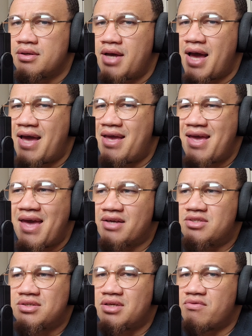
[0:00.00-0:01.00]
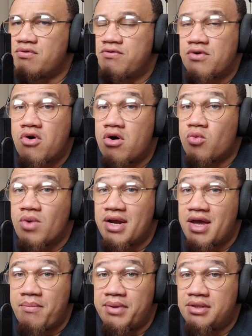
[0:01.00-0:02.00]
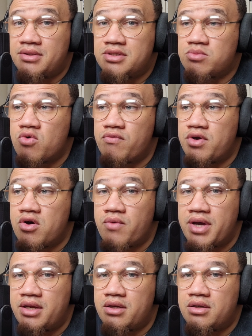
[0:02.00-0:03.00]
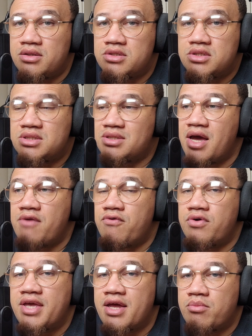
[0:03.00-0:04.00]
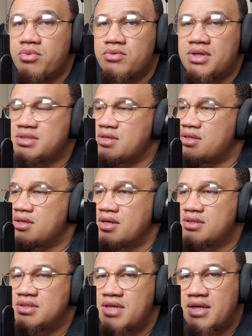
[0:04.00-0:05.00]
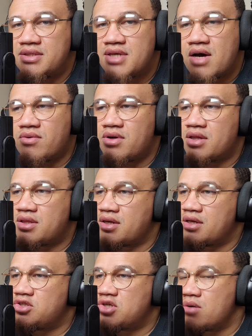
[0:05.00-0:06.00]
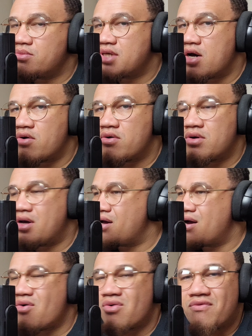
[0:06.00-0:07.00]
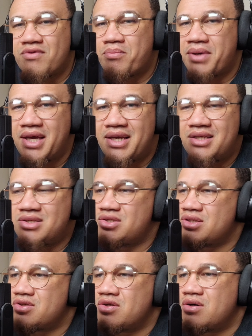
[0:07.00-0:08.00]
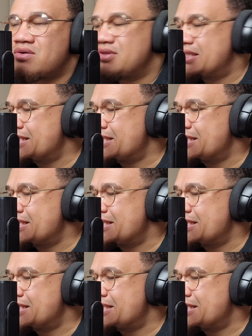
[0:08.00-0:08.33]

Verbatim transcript: I actually even forgot what happened in this movie already. It's that forgettable. There's nothing that stands out, nothing that jumps out of, out of the page, and you know,